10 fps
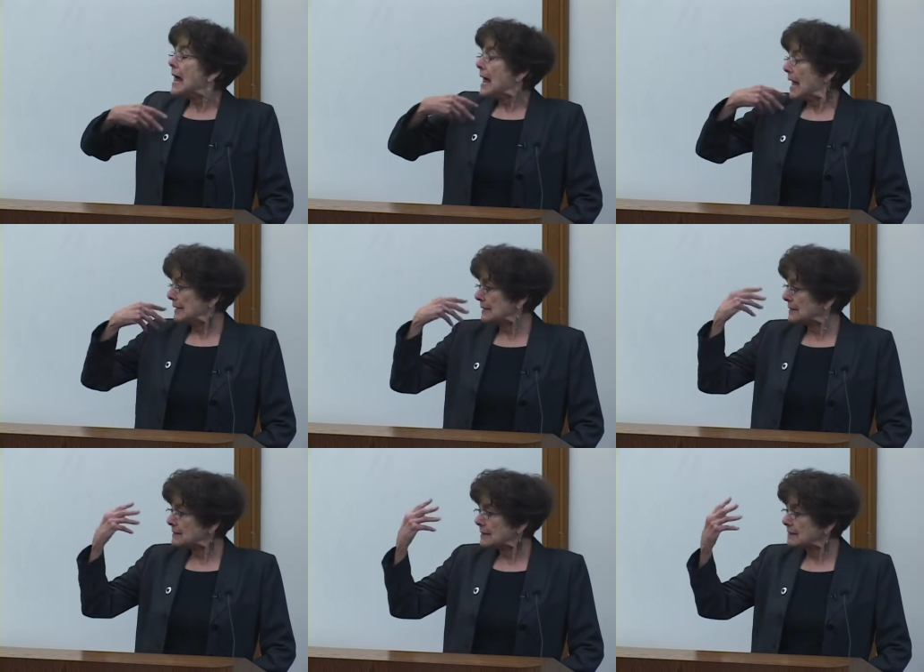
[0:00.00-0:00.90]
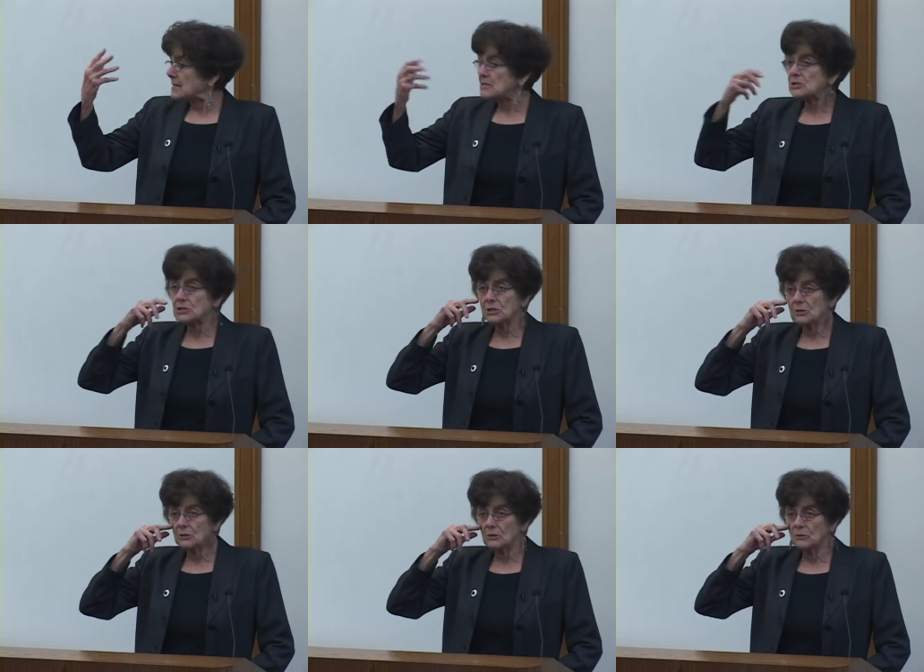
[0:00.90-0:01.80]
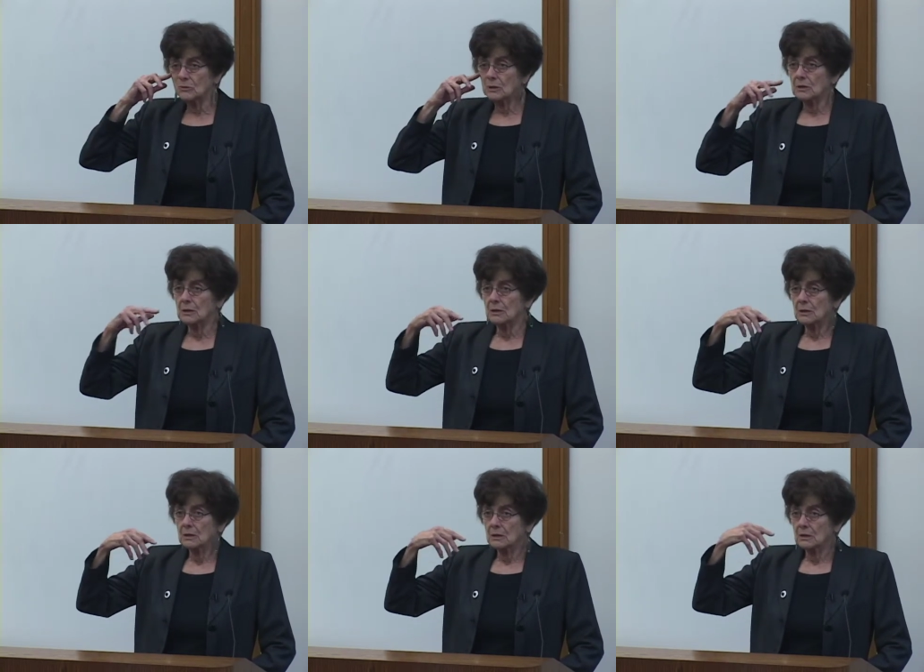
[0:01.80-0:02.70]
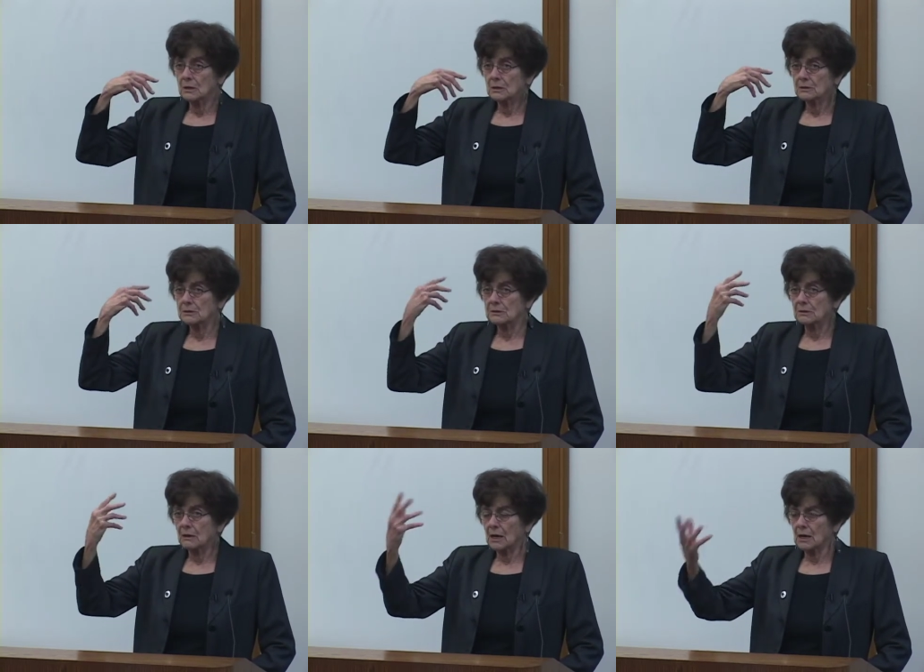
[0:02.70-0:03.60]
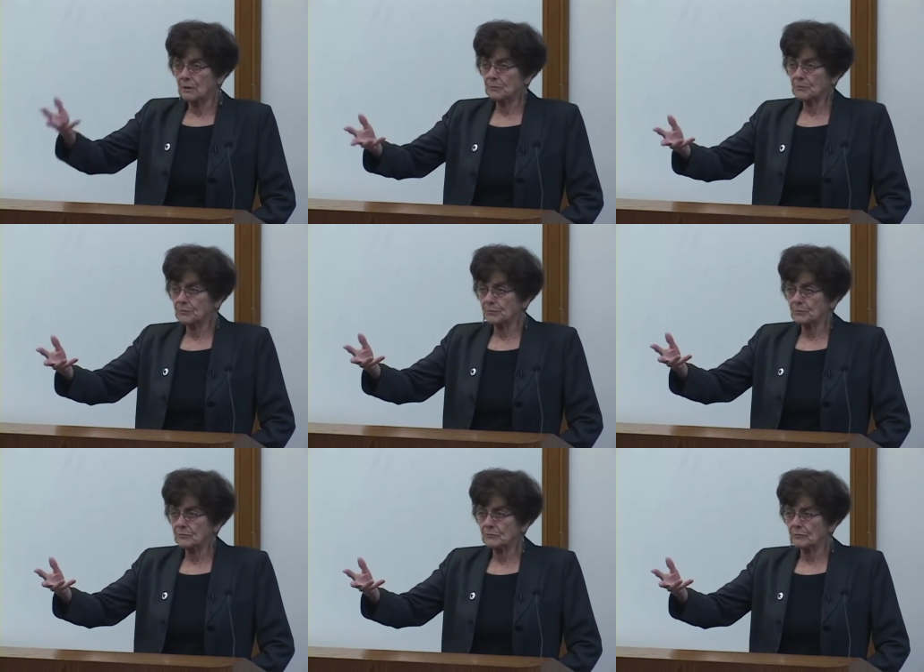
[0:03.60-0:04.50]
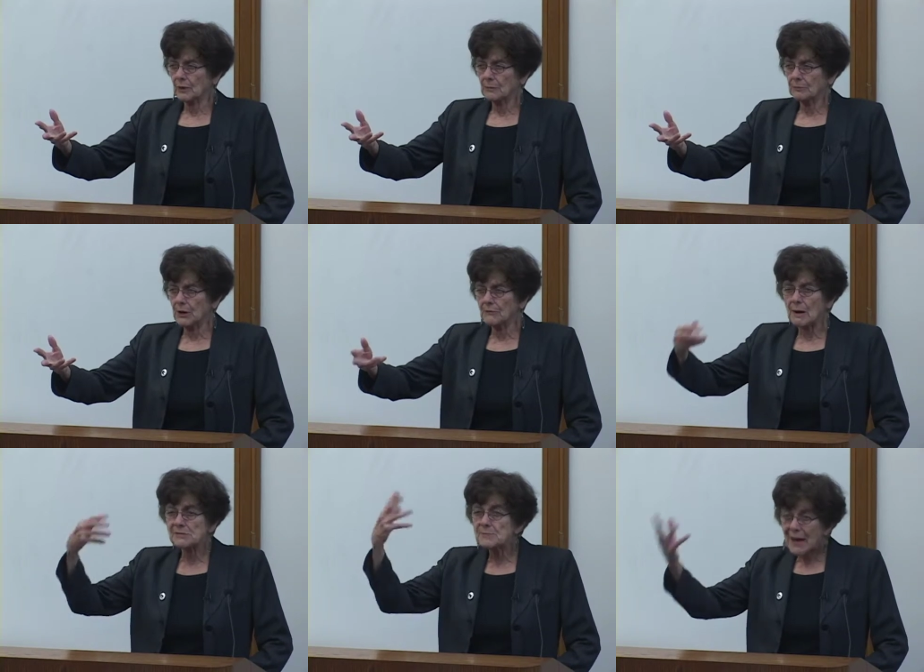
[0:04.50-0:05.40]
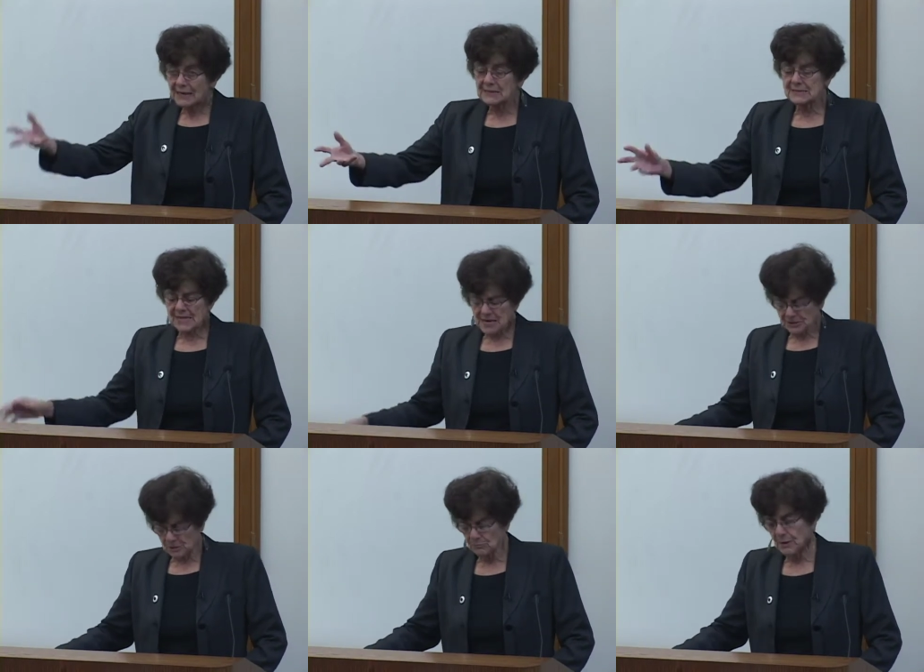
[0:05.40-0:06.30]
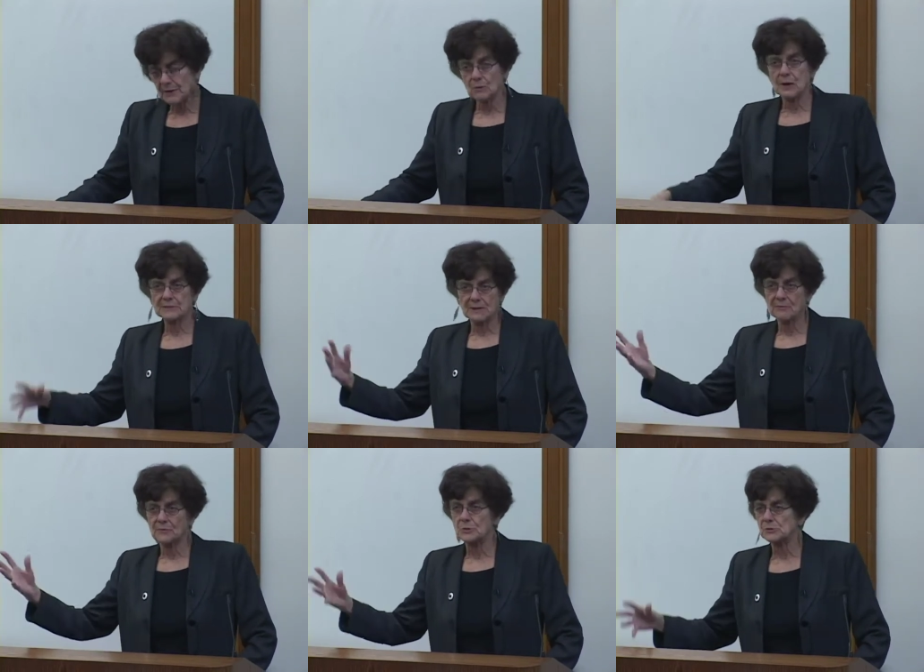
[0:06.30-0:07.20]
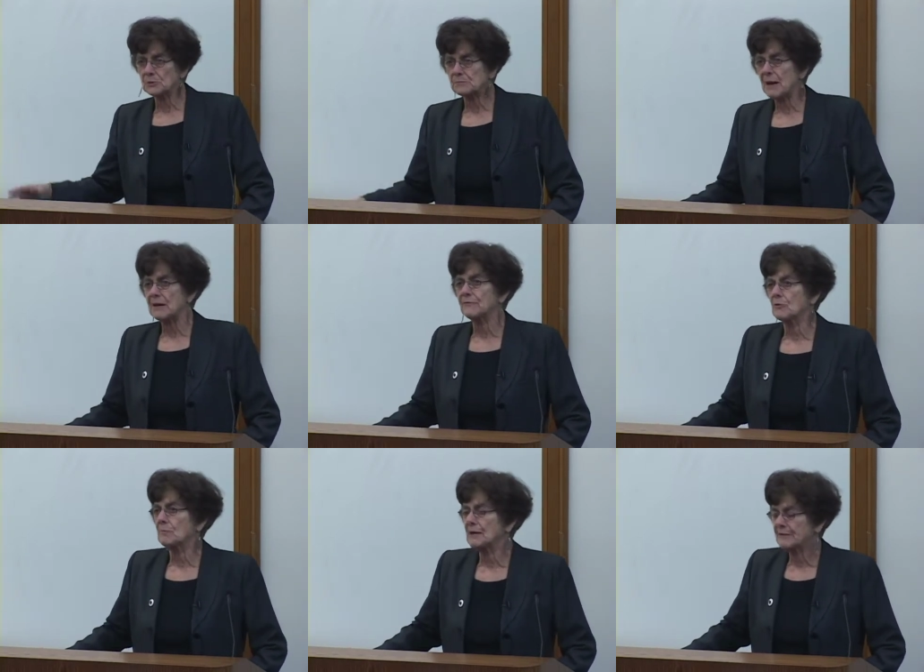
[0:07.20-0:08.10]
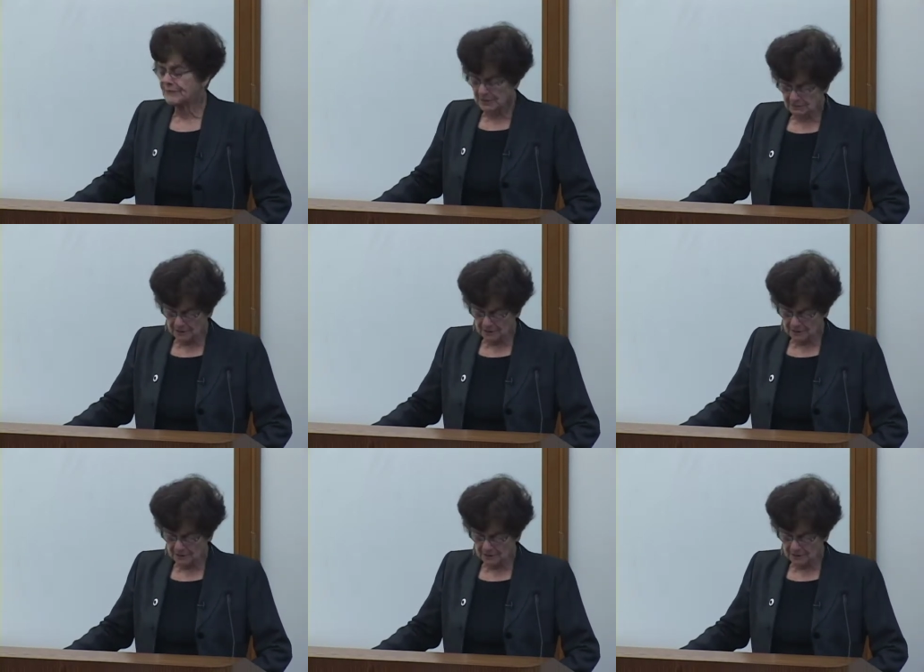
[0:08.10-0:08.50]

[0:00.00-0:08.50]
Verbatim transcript: And these two uh, programs, mechanization, by the way, some of which was paid for by the federal